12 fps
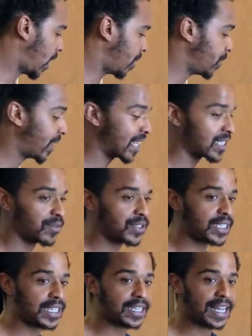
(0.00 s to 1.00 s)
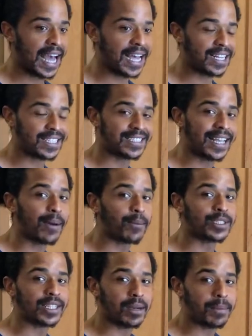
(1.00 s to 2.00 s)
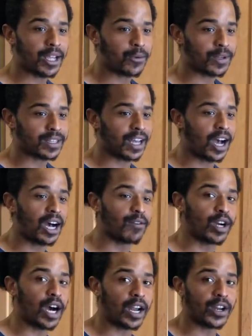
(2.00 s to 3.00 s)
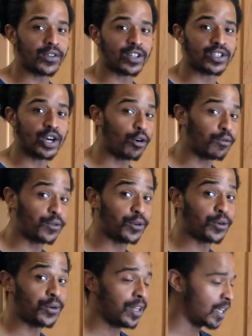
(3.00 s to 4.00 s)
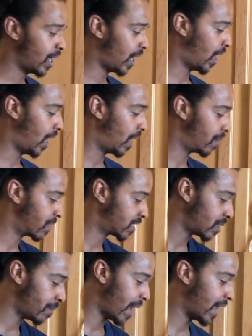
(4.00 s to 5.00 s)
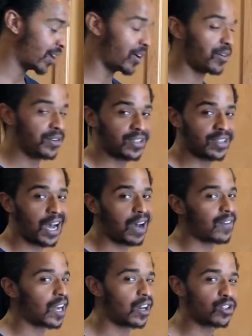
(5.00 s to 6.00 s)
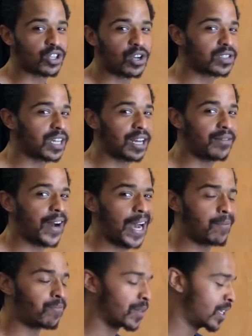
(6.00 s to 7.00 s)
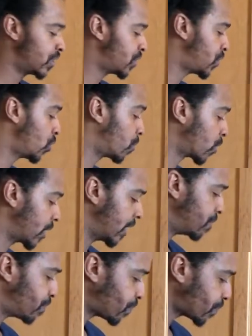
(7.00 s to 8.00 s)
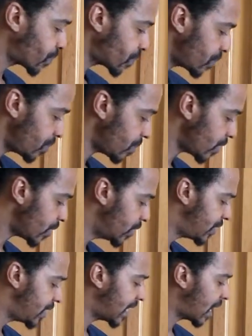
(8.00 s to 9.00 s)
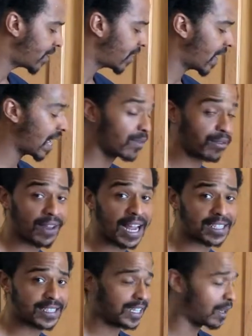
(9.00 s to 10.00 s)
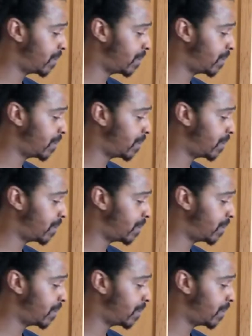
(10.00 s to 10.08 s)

You guys have seen that sandwich that I make with the avocado, the tofu, the tomato, avocado toast kind of vibe. Super good. You see down here, I have the flaxseed I